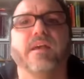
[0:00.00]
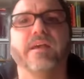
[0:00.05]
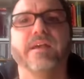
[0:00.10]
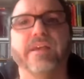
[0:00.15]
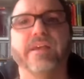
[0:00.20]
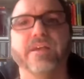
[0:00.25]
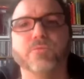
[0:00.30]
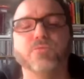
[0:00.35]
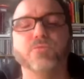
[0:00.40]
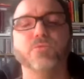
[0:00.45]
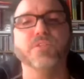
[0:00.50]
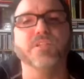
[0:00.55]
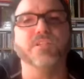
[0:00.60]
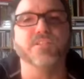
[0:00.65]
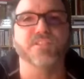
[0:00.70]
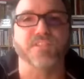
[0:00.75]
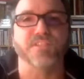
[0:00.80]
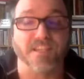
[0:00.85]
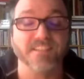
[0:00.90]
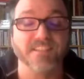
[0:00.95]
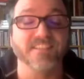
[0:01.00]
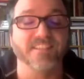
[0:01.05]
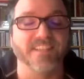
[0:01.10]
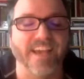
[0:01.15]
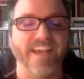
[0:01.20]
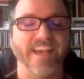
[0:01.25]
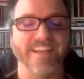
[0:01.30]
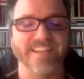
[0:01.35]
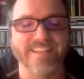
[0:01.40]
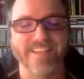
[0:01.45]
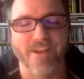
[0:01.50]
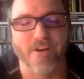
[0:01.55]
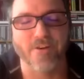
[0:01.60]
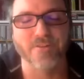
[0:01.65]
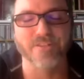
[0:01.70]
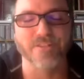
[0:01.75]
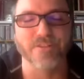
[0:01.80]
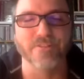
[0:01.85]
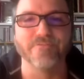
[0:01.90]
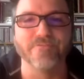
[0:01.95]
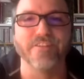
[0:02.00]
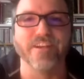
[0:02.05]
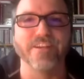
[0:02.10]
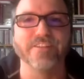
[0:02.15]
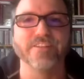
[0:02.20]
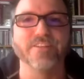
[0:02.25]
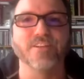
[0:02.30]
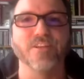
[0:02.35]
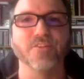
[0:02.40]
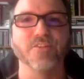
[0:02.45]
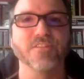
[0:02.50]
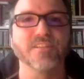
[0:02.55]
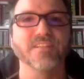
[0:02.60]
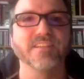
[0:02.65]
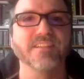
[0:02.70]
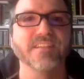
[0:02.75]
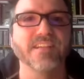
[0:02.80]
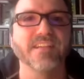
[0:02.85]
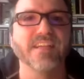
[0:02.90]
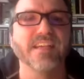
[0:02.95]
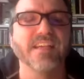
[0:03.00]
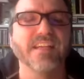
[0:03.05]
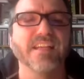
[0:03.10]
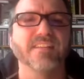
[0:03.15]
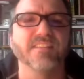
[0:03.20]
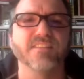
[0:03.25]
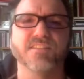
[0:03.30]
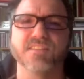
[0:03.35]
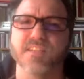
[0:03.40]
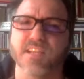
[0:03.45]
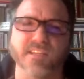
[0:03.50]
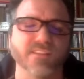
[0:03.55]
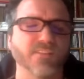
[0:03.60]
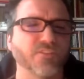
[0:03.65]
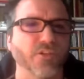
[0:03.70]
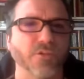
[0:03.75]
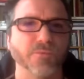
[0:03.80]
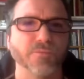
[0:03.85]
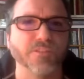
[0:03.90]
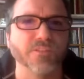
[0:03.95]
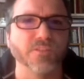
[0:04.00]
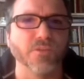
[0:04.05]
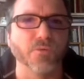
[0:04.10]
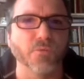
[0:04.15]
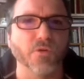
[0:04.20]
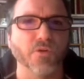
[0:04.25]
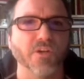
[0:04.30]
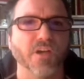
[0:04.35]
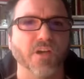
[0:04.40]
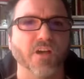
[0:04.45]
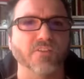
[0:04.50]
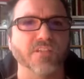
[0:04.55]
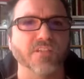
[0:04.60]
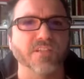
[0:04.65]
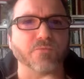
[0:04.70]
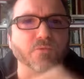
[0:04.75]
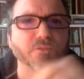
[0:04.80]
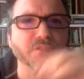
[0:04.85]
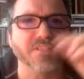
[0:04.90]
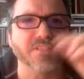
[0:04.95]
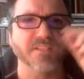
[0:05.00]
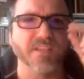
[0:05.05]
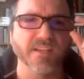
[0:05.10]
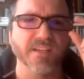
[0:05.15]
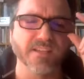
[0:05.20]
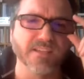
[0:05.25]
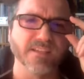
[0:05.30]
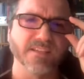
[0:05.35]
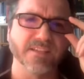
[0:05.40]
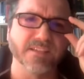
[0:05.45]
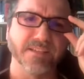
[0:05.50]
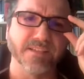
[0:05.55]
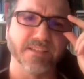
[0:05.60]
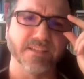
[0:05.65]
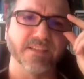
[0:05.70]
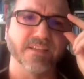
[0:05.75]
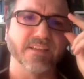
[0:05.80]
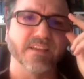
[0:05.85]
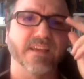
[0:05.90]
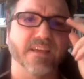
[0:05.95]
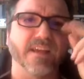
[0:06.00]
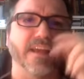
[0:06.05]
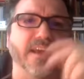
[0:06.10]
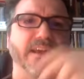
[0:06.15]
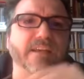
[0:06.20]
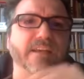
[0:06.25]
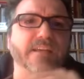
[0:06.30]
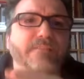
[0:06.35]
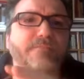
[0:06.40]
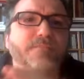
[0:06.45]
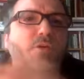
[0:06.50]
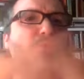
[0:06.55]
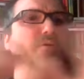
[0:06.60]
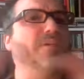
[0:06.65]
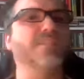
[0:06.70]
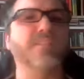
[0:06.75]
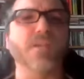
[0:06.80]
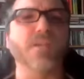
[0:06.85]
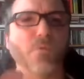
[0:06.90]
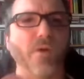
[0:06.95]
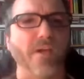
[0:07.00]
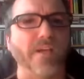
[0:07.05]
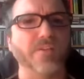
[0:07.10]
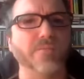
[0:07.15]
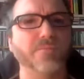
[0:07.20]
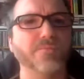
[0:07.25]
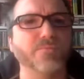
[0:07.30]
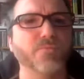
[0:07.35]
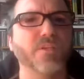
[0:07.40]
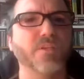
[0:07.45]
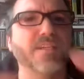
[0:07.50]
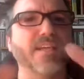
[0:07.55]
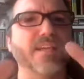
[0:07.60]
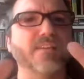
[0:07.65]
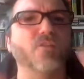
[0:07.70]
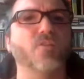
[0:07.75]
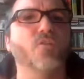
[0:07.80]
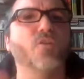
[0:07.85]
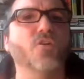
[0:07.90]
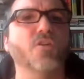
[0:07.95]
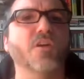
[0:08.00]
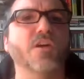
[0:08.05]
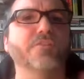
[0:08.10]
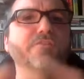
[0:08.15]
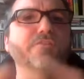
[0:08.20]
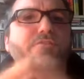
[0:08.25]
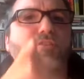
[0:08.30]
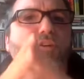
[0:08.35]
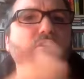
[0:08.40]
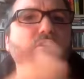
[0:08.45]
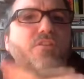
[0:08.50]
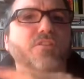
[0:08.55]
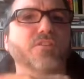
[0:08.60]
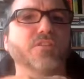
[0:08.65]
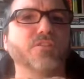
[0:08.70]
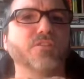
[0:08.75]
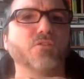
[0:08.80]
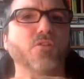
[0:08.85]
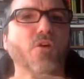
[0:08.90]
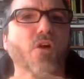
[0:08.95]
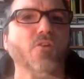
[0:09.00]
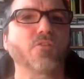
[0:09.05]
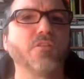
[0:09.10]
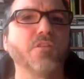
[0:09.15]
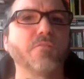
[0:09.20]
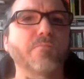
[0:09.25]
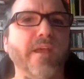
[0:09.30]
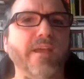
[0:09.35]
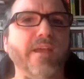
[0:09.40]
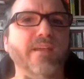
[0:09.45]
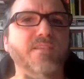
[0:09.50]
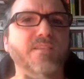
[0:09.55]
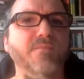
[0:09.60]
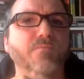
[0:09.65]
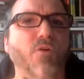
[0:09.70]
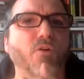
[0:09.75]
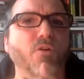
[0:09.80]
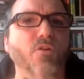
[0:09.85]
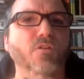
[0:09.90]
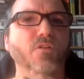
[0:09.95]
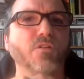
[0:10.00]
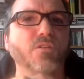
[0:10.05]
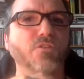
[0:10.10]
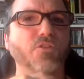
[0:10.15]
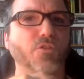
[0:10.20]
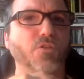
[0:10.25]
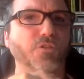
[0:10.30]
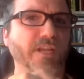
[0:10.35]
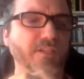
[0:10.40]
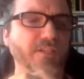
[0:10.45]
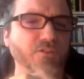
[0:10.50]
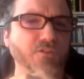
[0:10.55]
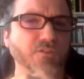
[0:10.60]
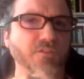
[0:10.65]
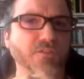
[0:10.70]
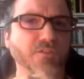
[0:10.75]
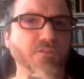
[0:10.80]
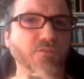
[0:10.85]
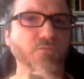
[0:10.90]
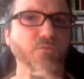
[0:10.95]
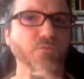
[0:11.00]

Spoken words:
We studied that also very closely. The second term did not work out, I would say. So either way, we can no longer afford to only make small corrections.